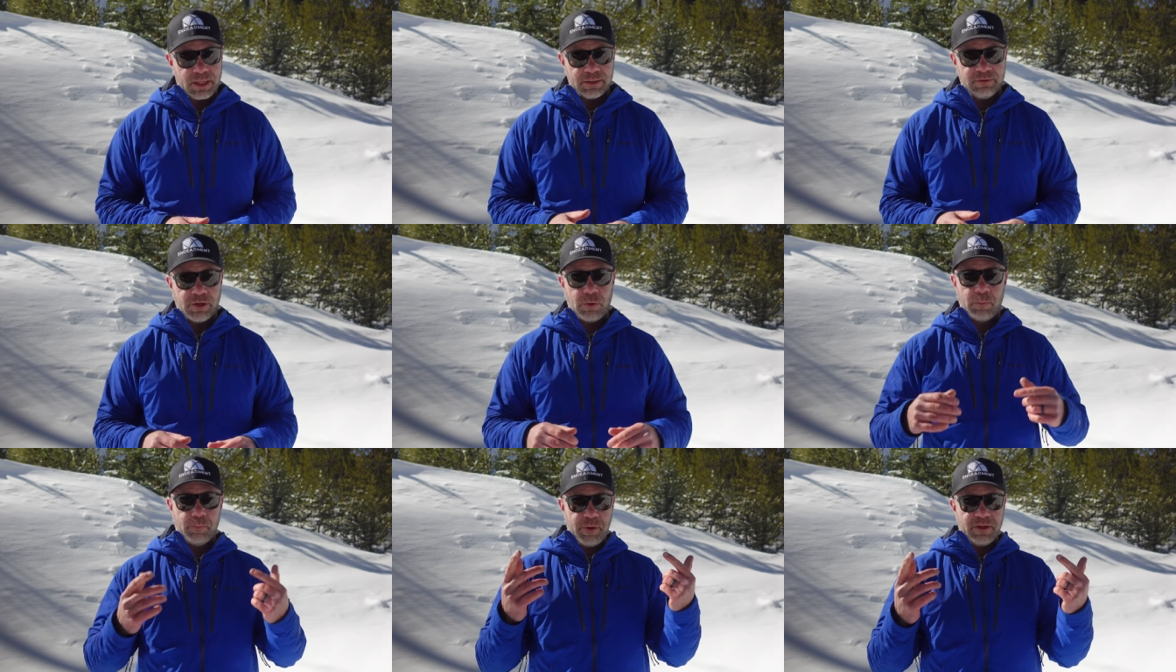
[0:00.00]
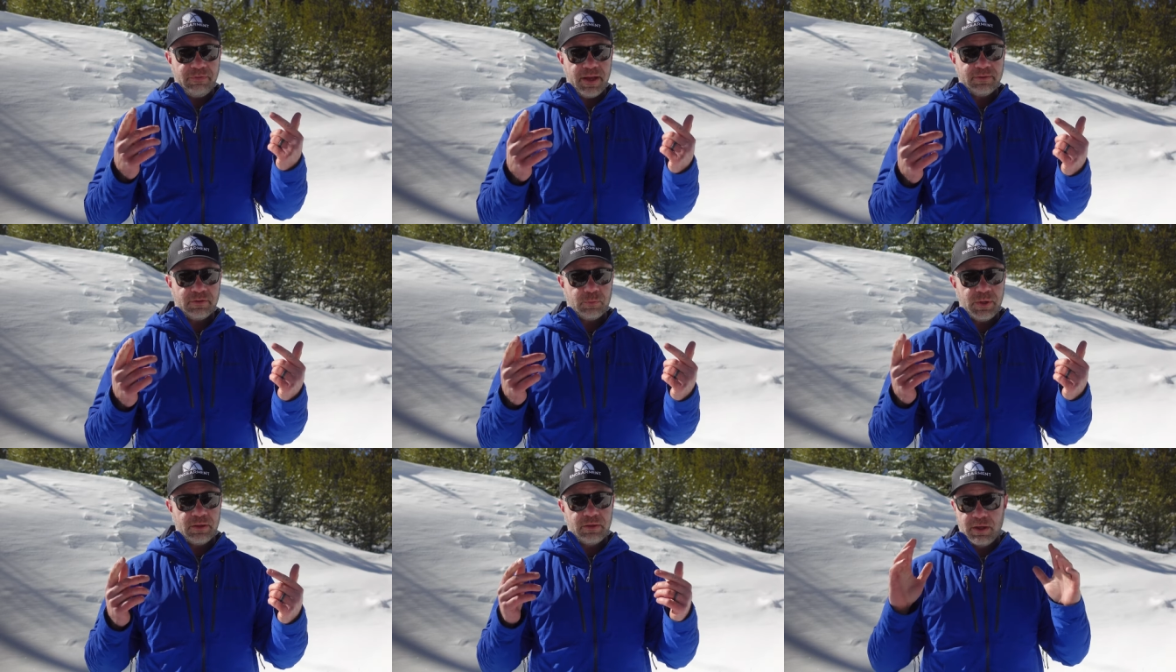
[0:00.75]
So big fans of
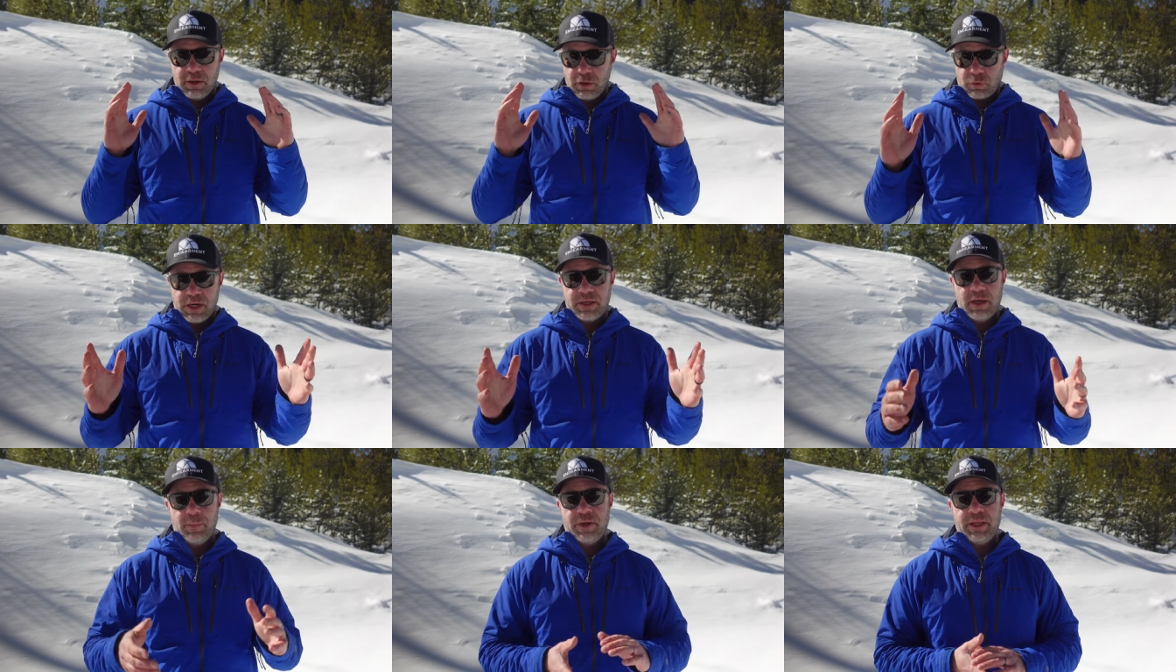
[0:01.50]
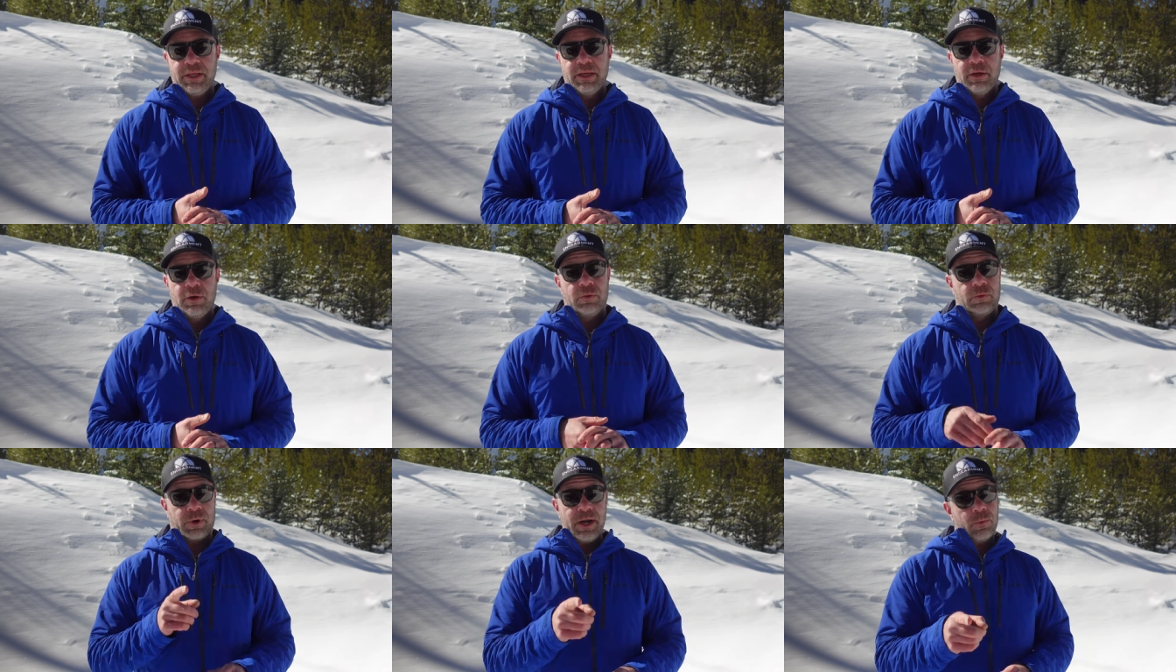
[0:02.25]
Smith, great company,
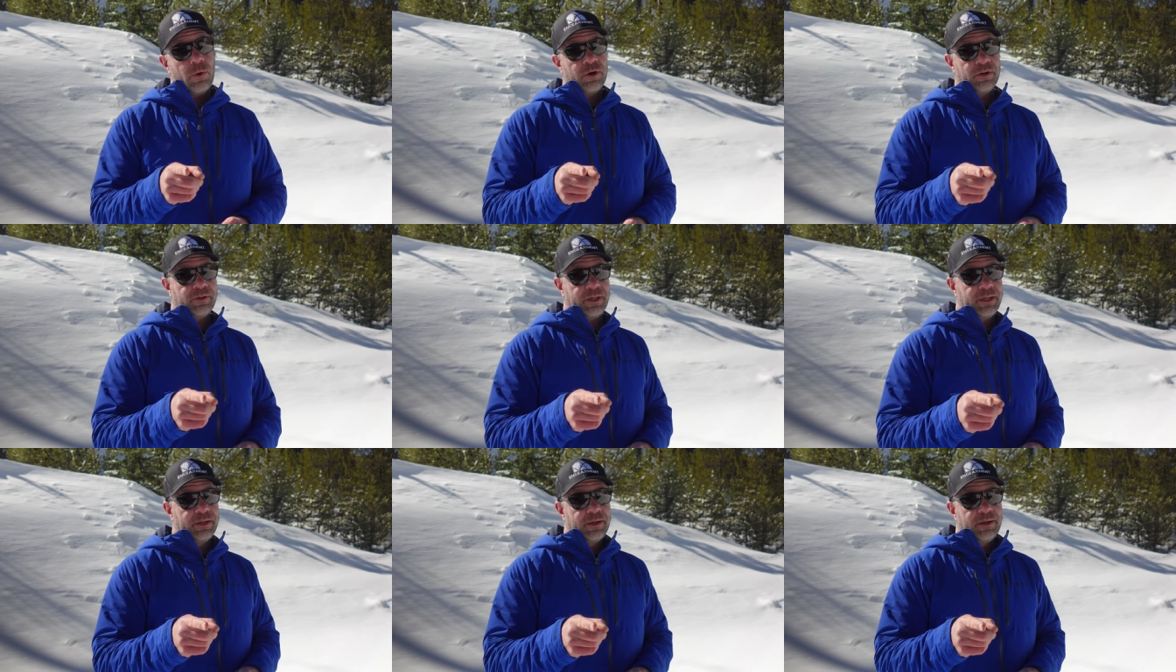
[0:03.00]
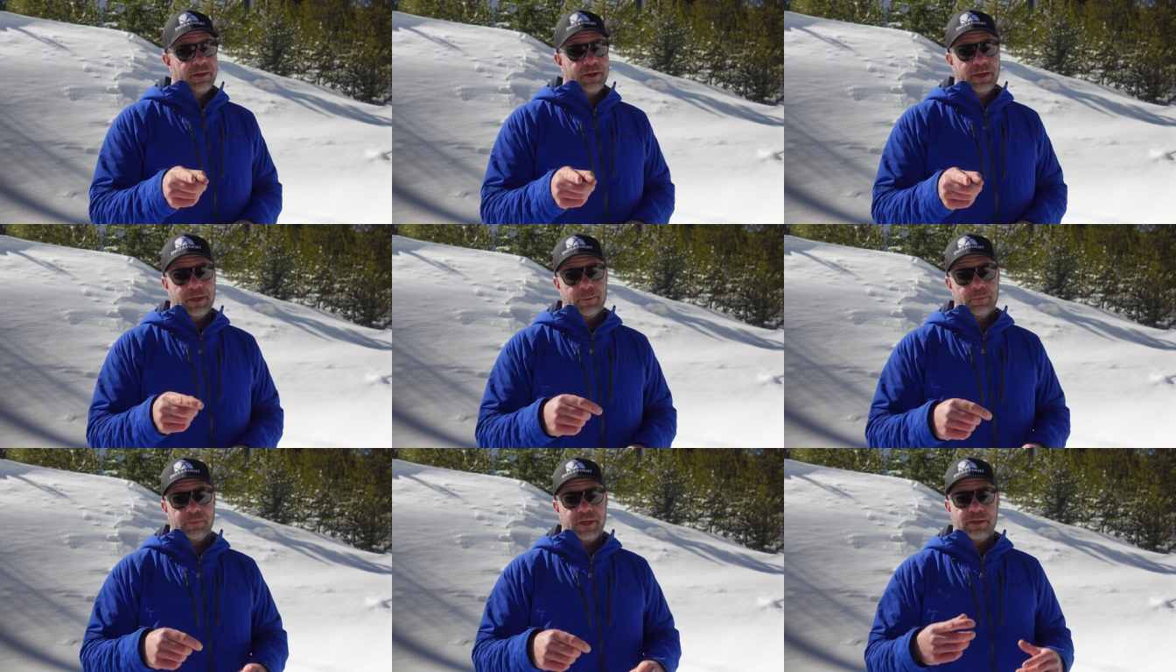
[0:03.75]
great warranty.
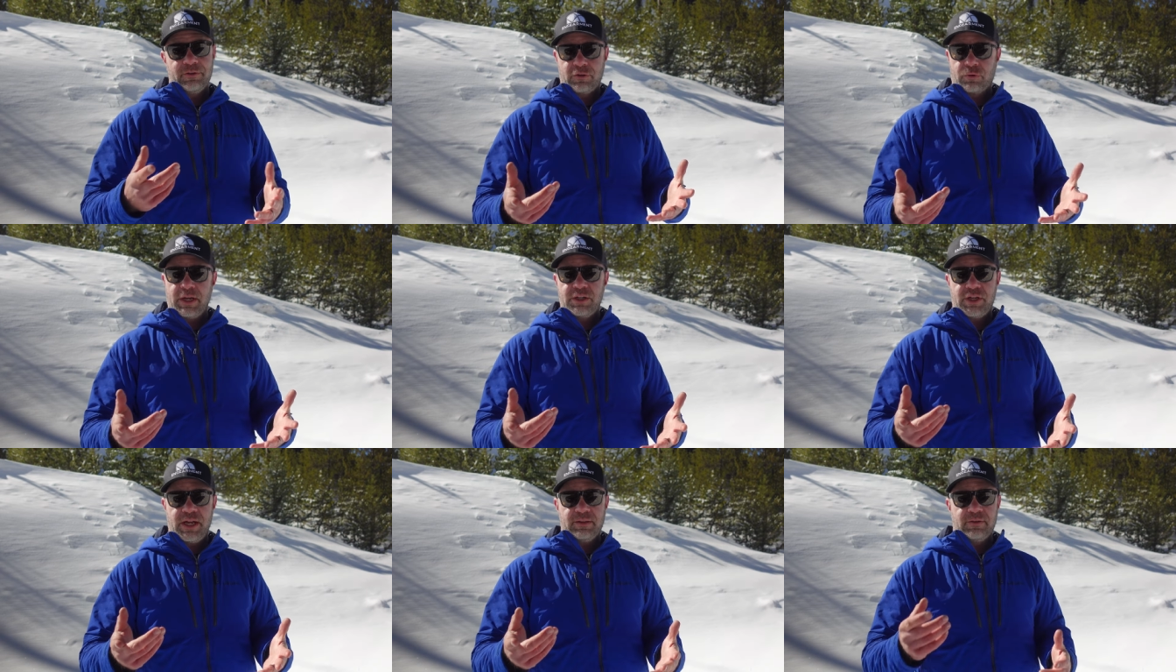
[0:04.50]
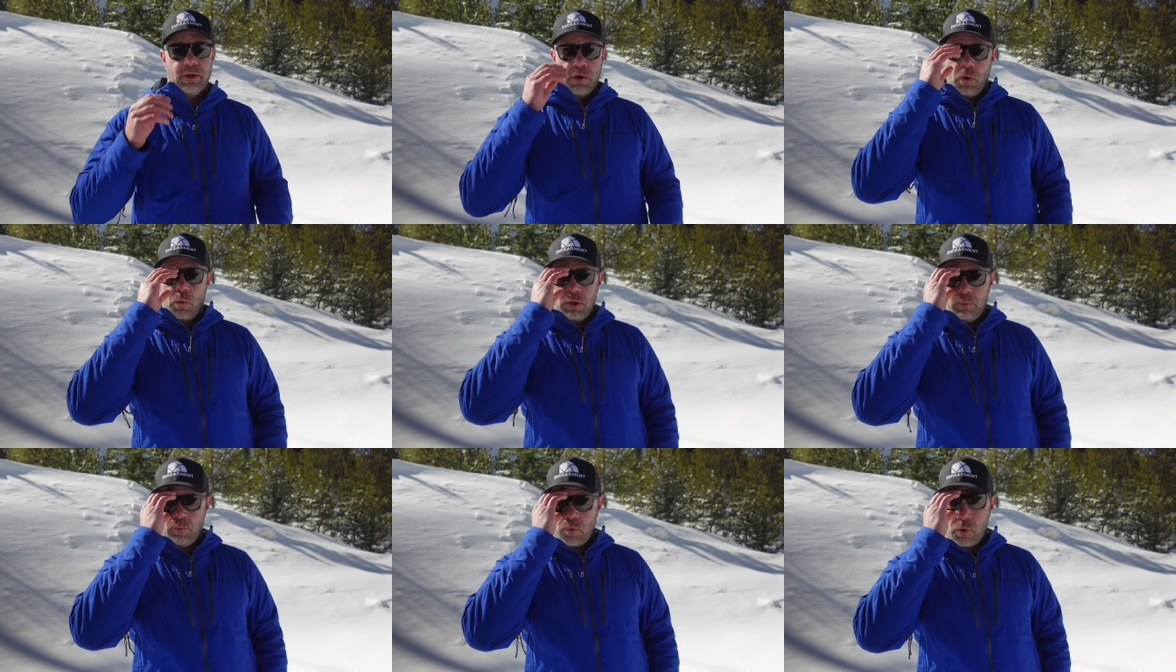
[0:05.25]
And just great shades.
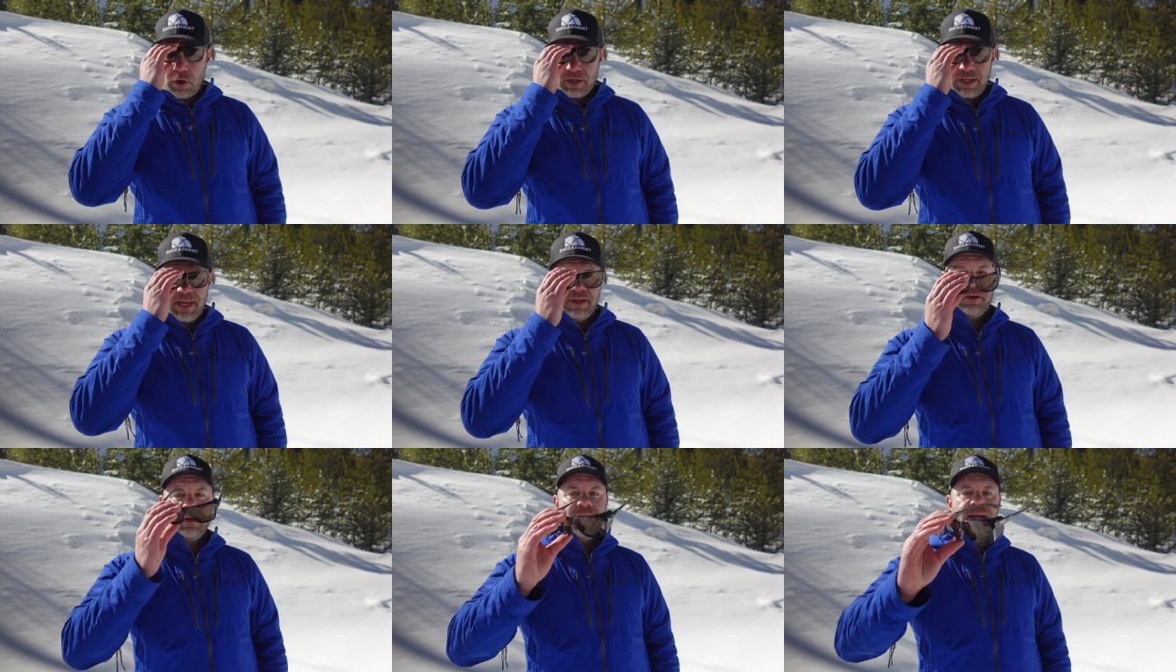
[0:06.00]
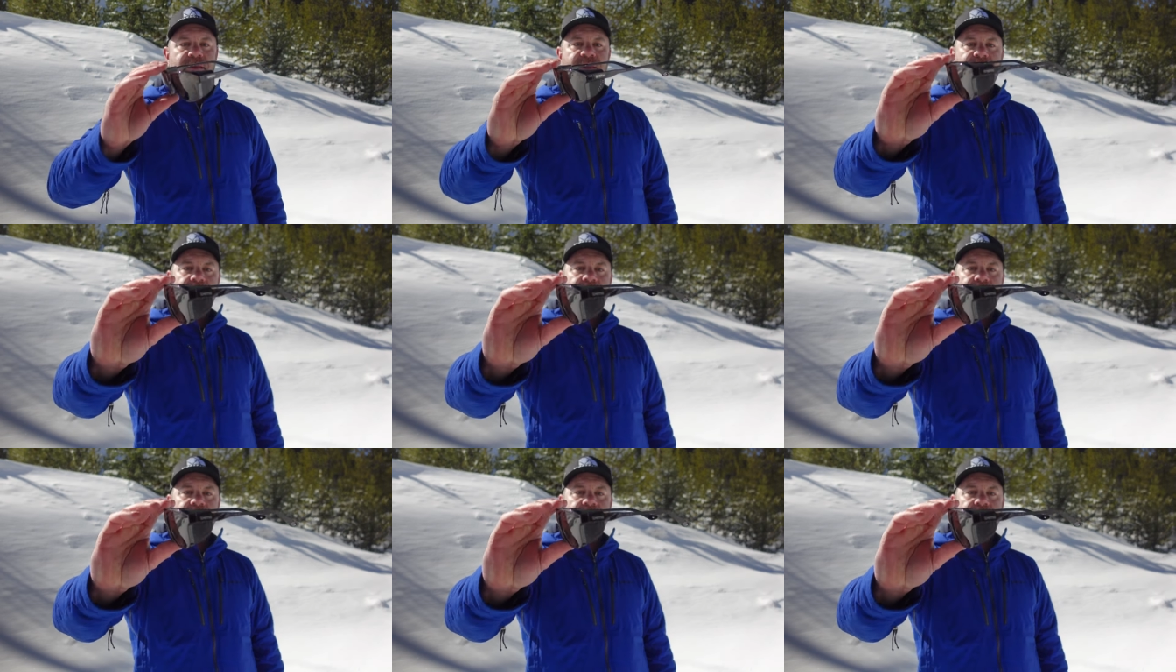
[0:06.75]
One more gander at the